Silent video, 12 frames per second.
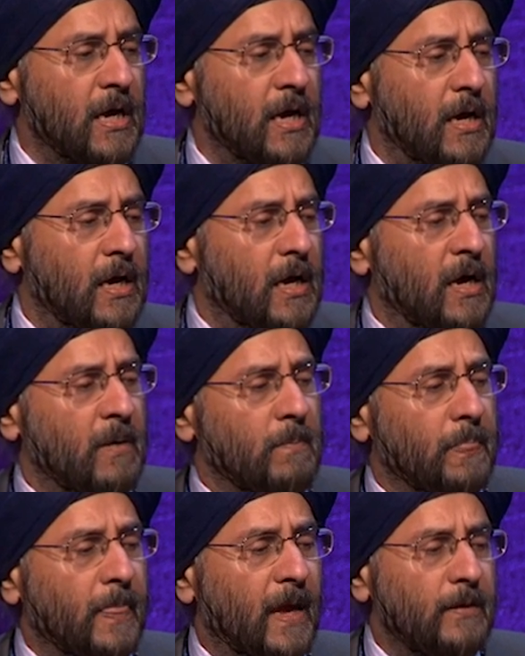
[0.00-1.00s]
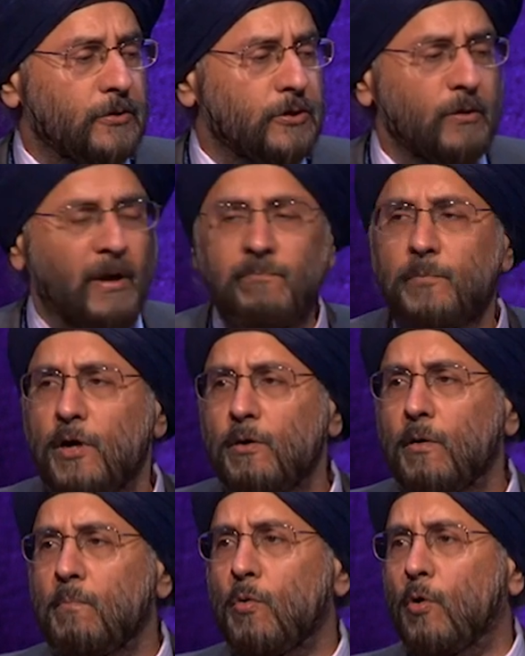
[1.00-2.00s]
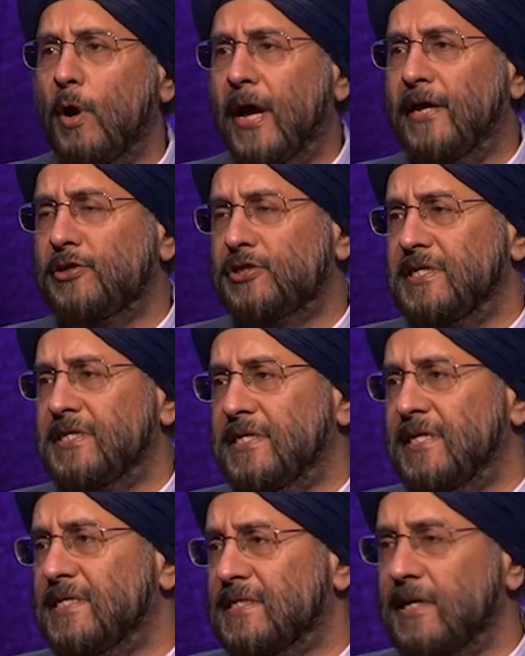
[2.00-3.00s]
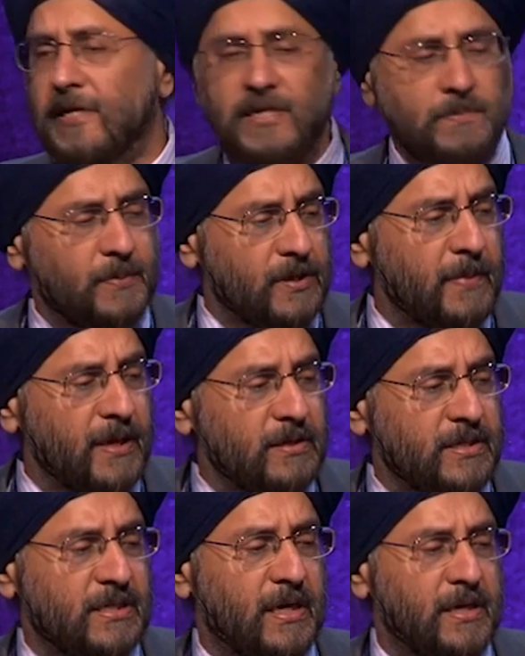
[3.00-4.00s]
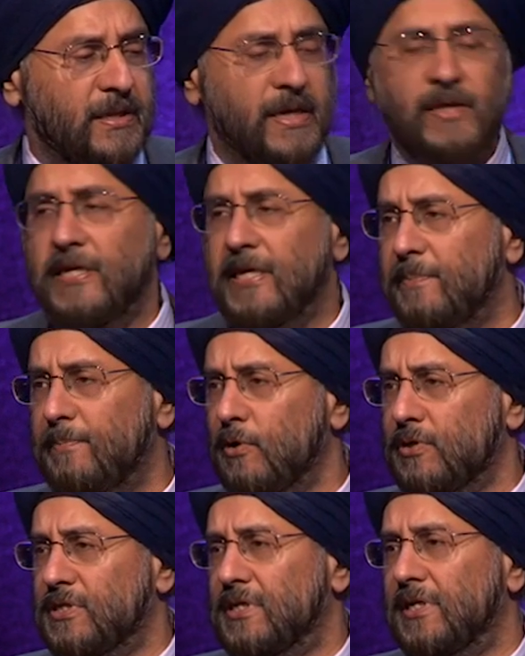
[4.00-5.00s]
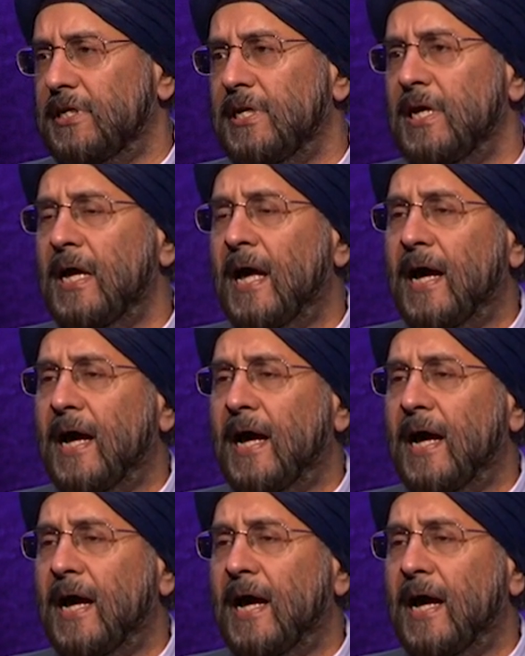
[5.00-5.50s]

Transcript: Do have more HCC studies, but the middle study there, the EPOCH study,